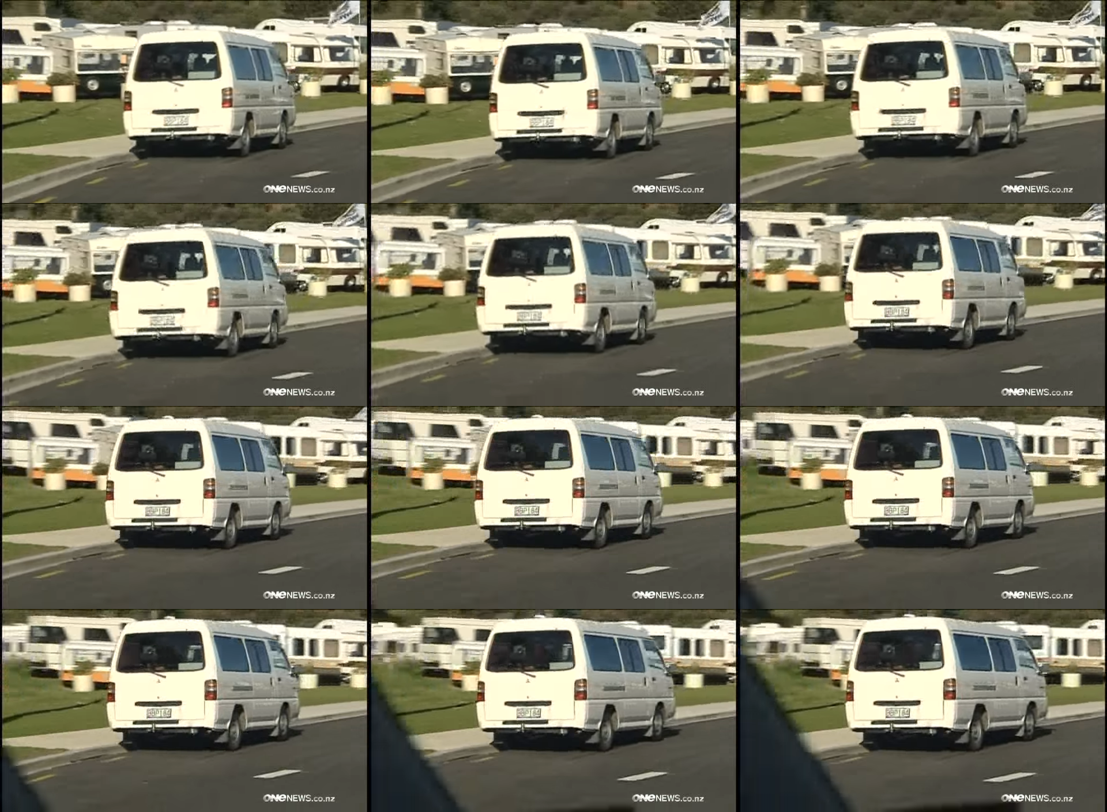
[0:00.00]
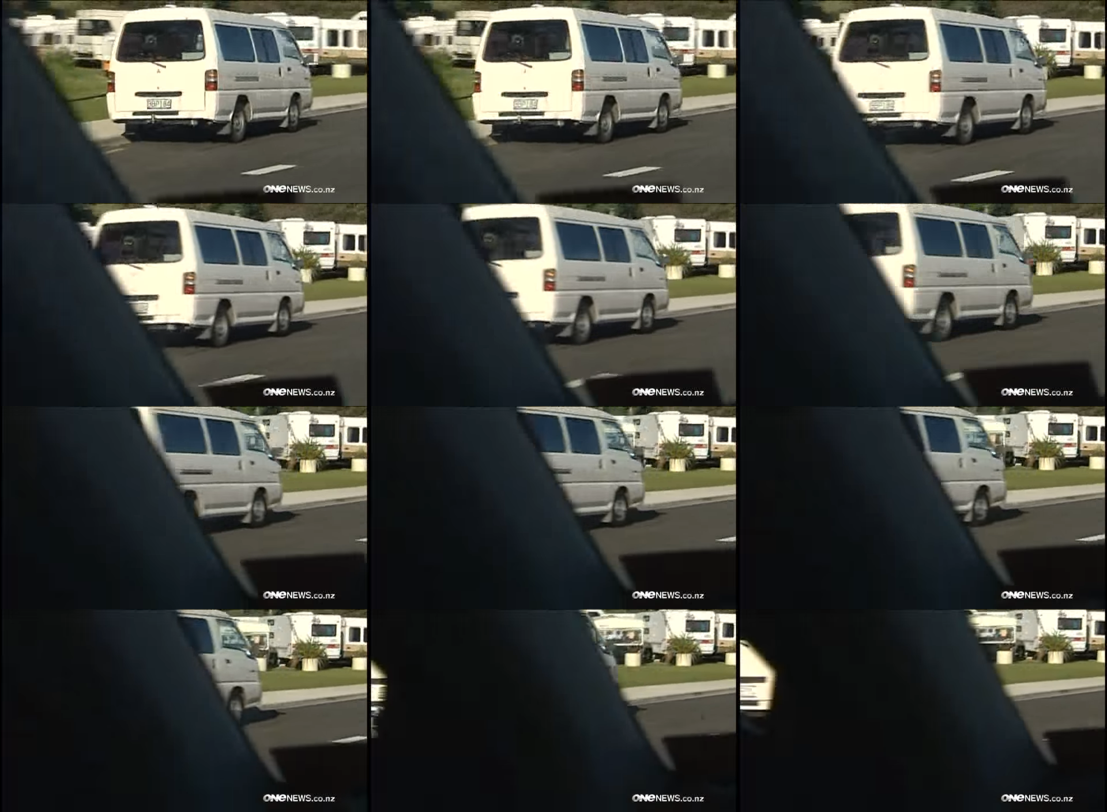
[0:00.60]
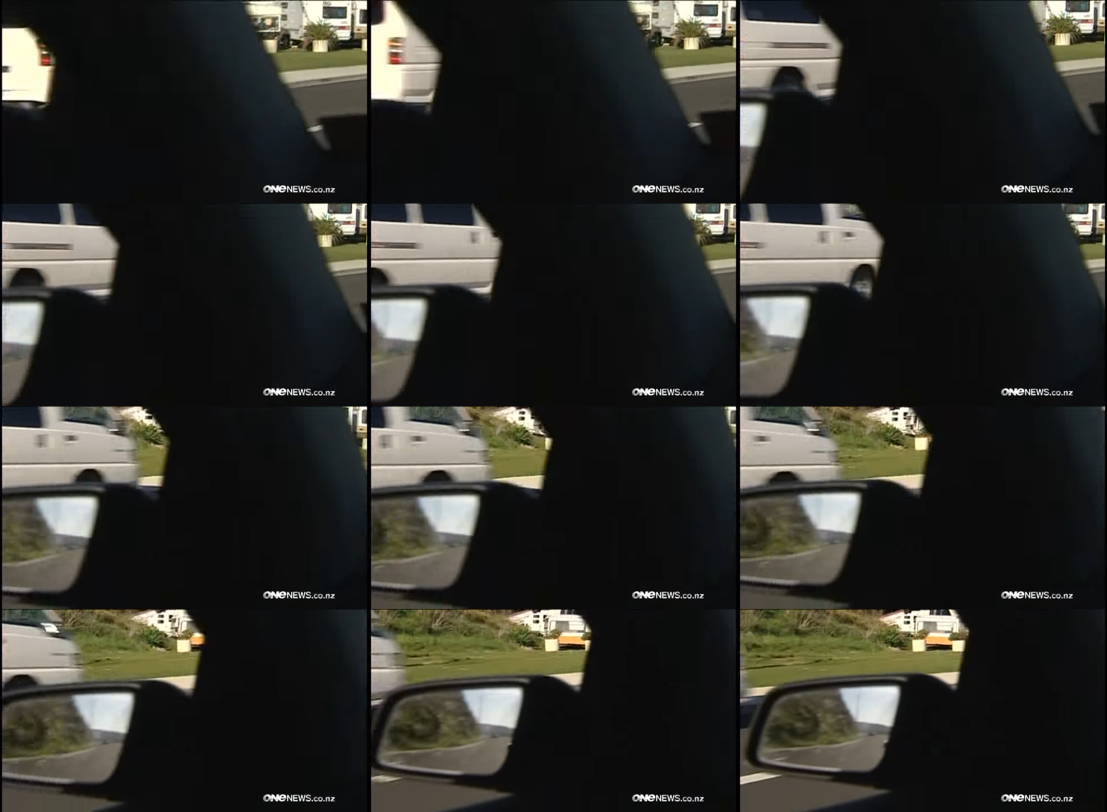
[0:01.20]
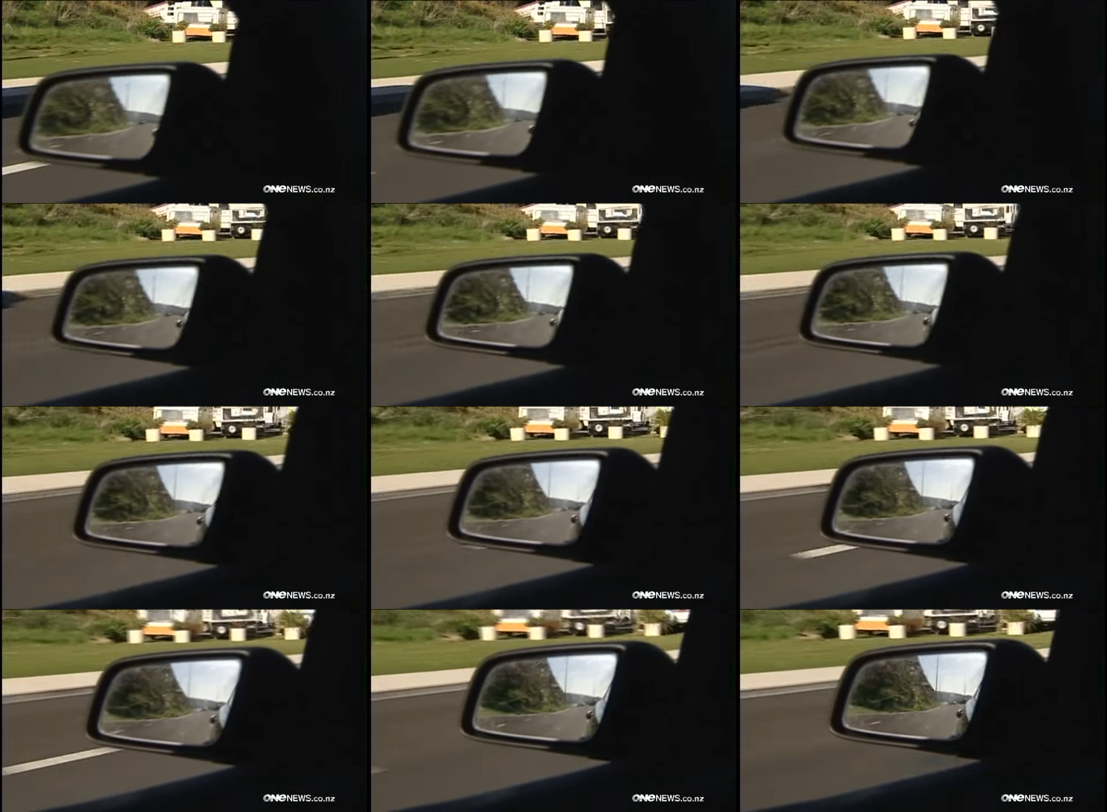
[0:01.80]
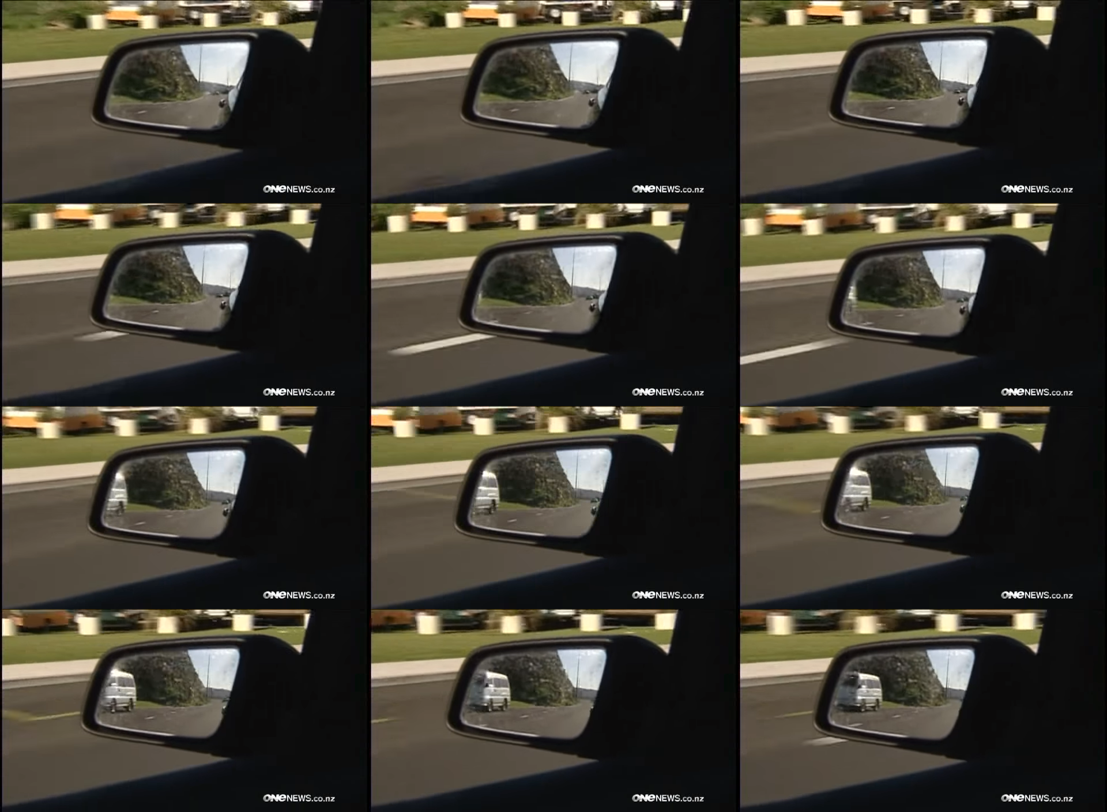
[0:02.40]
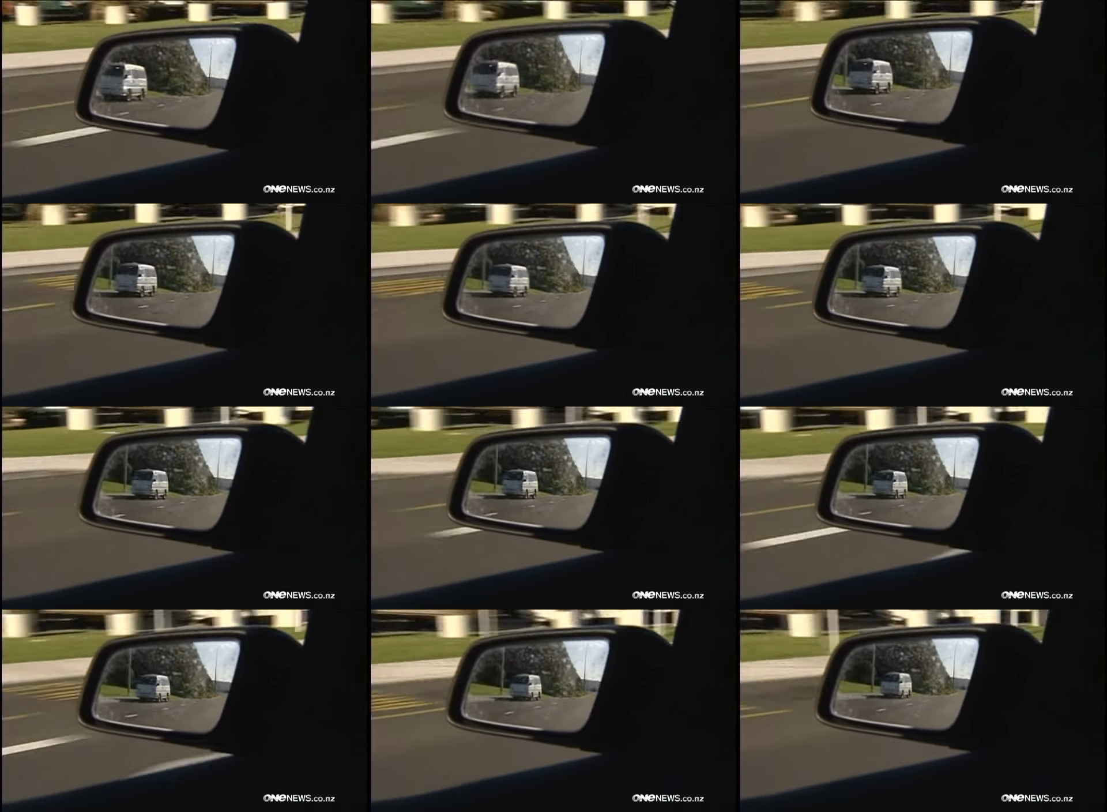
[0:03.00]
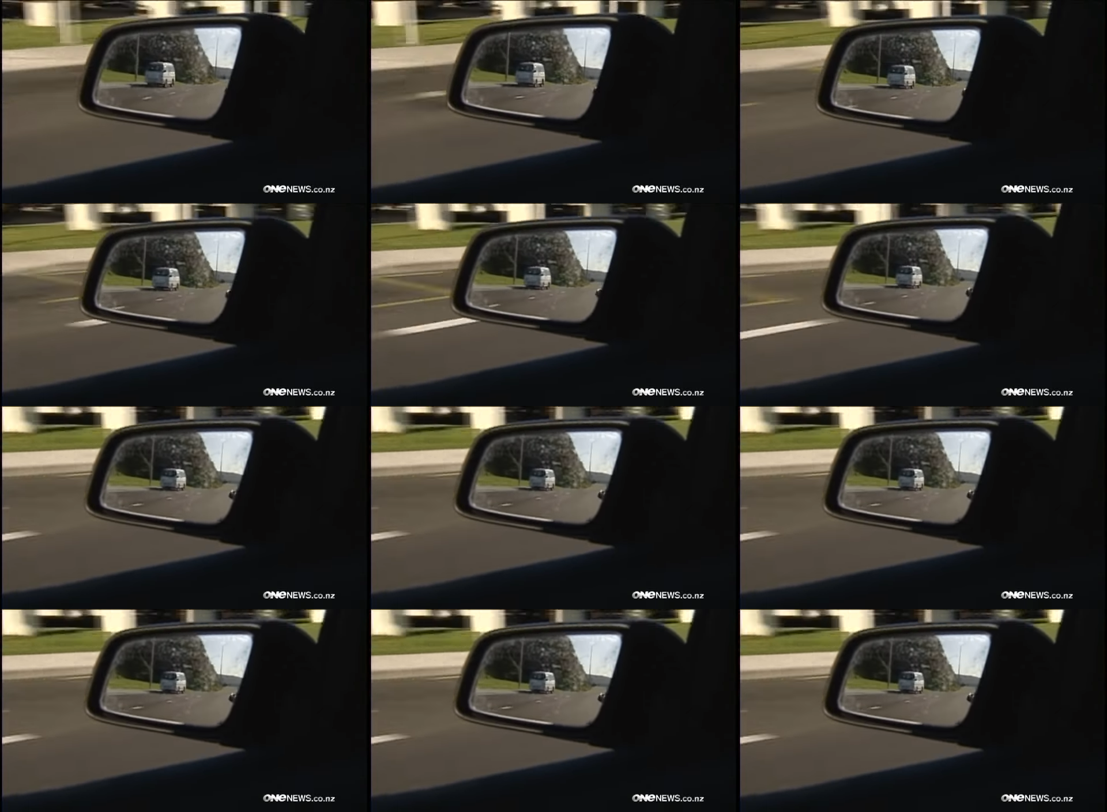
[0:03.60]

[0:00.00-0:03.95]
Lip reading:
No face is visible, so there are no lips to read.